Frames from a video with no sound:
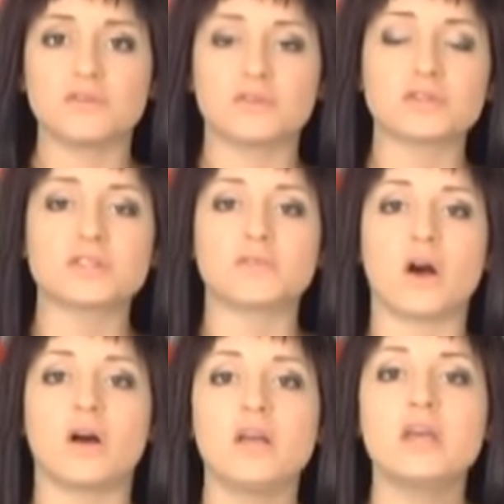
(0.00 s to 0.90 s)
first of
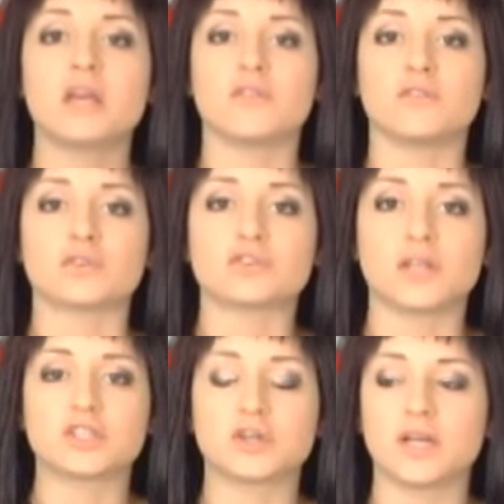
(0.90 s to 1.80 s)
all, if you're
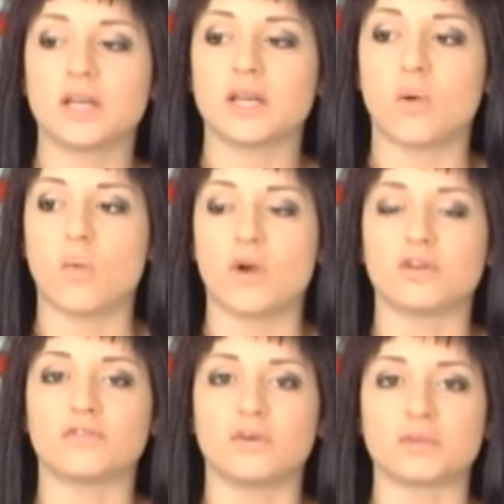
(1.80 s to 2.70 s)
strength training,
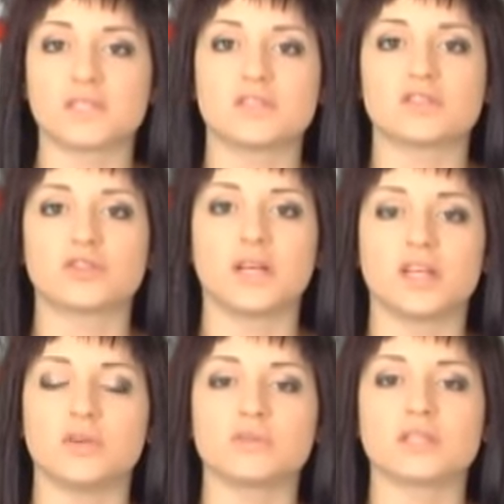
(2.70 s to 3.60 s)
wonderful. Resistance
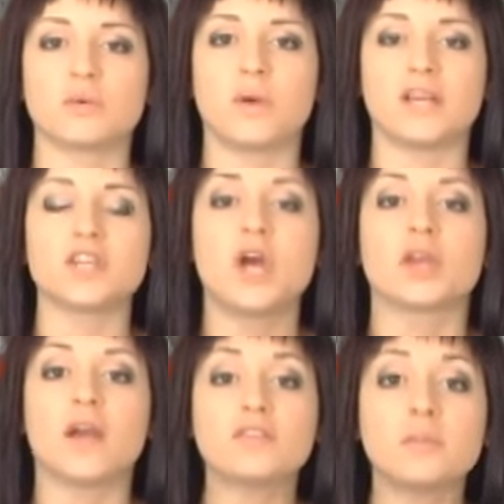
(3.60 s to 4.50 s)
training, using the weights,
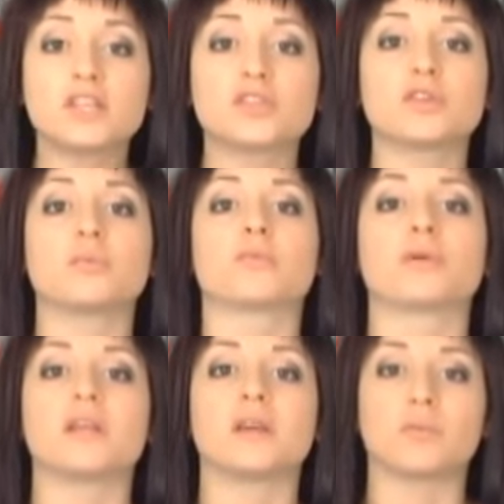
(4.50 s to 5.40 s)
you have to make sure that you're
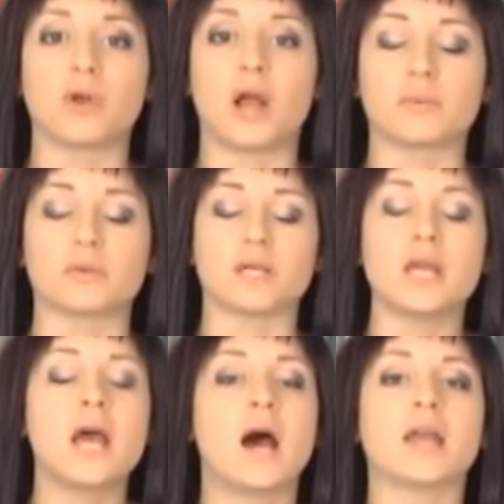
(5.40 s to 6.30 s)
breathing properly.
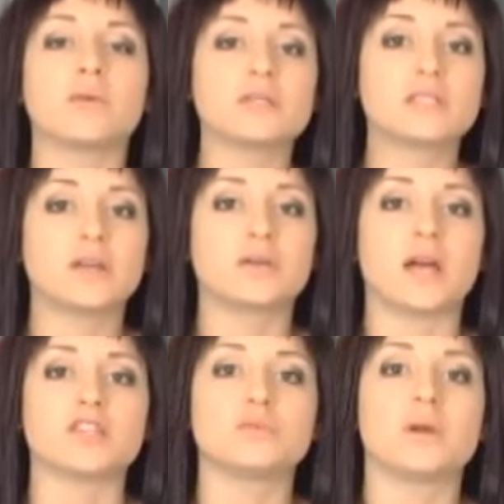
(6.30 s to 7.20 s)
I always tell you
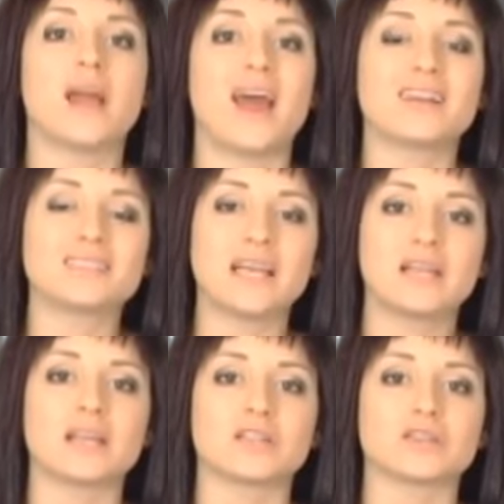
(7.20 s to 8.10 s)
guys, you want to exhale
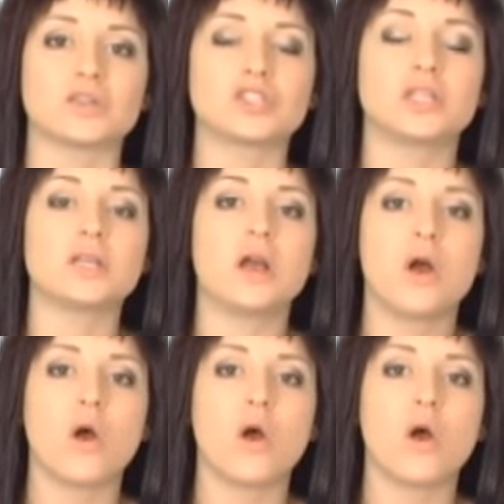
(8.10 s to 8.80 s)
on exertion,